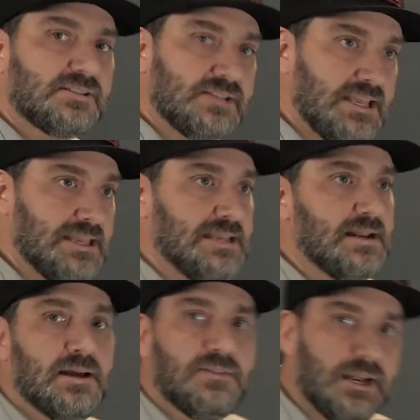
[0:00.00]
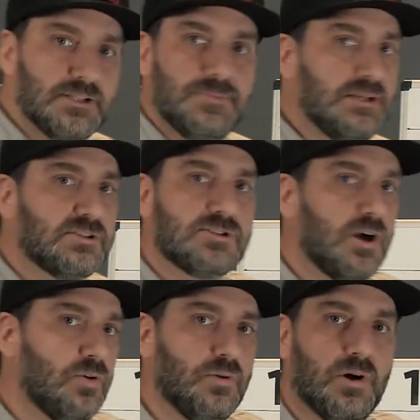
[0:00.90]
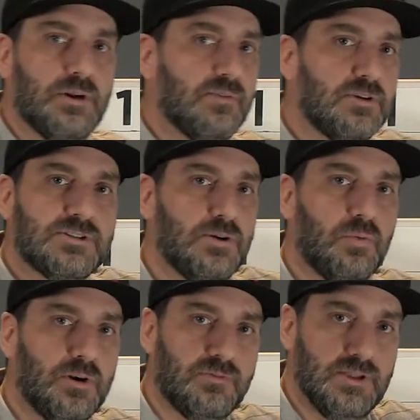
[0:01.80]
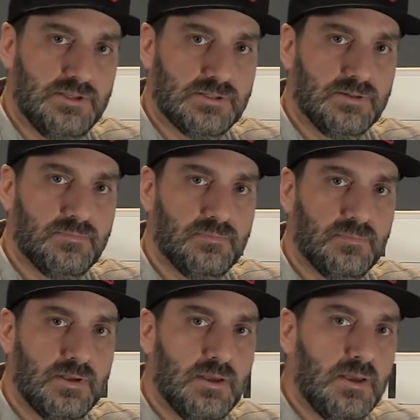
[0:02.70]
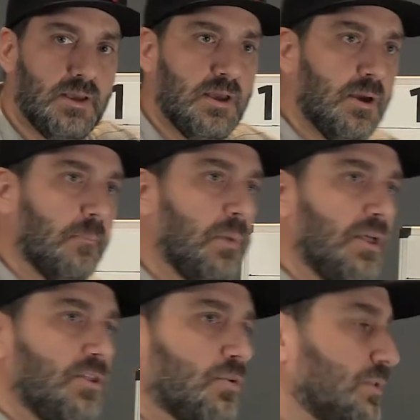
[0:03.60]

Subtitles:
seed that is being sown on every single one of these. But the